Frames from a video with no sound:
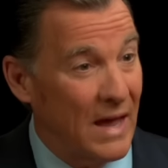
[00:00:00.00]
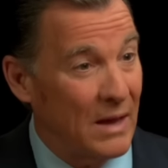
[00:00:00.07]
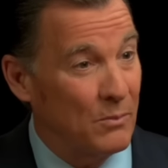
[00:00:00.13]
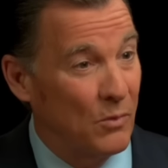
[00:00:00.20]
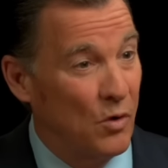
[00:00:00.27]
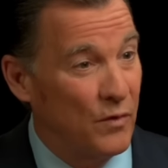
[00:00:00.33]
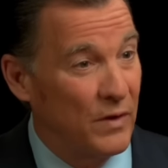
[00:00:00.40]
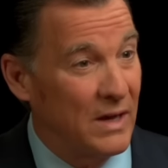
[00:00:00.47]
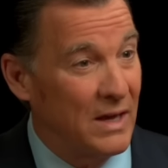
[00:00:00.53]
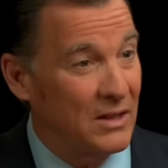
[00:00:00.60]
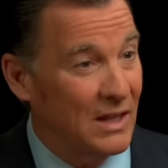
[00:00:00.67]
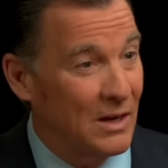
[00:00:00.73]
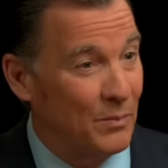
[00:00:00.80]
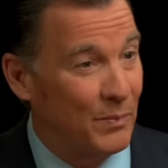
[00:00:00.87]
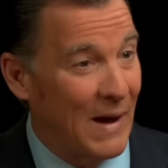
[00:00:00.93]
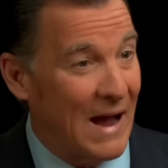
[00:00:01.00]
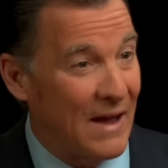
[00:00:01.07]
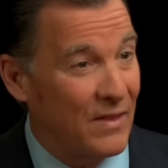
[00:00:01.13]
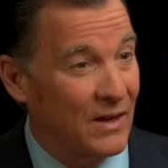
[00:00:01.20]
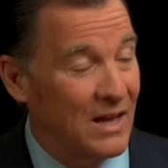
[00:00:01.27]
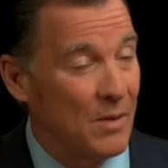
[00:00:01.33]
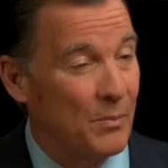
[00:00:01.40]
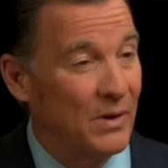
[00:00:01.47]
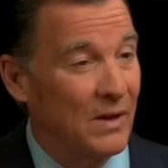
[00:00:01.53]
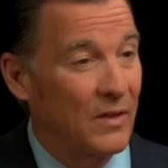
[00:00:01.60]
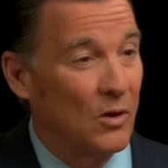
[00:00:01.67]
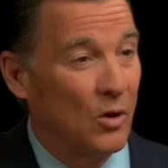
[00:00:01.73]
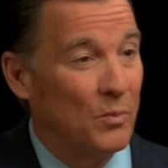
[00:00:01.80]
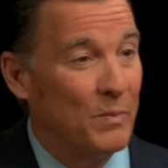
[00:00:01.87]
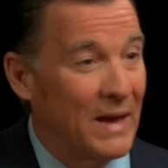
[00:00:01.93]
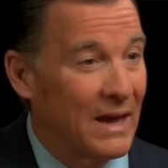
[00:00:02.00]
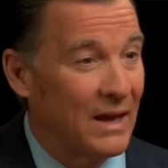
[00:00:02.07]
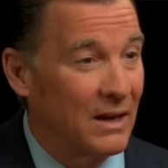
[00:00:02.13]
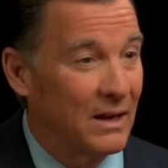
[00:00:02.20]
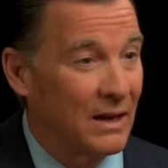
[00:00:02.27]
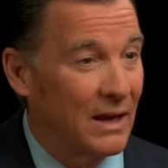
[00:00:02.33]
in that movie, he's going to buy the company of the old man.